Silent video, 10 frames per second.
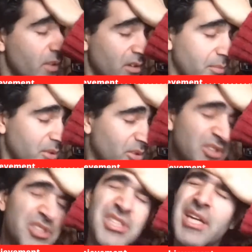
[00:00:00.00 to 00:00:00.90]
oh my
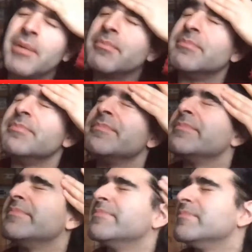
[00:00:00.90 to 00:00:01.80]
gosh,
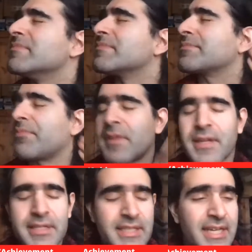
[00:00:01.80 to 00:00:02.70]

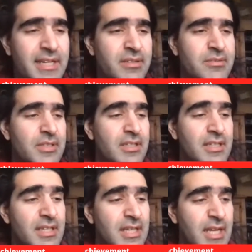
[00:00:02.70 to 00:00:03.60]
yeah,
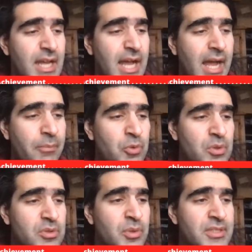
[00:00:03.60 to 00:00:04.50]
I'm
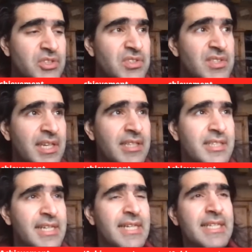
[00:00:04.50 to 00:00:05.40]
going to say
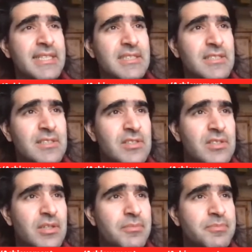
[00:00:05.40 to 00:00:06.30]
that
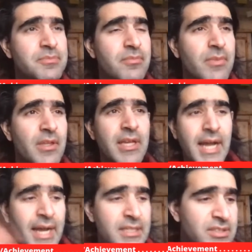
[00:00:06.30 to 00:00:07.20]

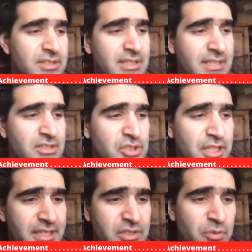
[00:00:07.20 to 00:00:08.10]
I had a nice
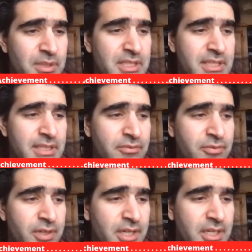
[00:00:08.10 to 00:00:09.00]
chat
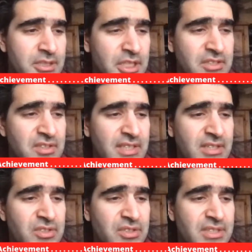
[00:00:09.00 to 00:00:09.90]
with Jason
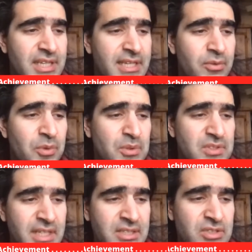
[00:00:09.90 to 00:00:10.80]
yesterday. It was
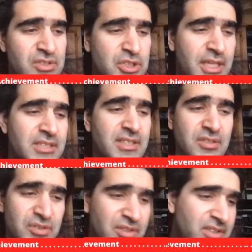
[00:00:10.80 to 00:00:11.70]
nice chatting
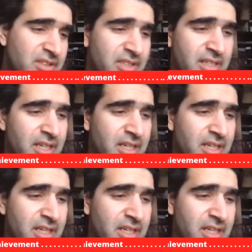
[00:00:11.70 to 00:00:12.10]
to the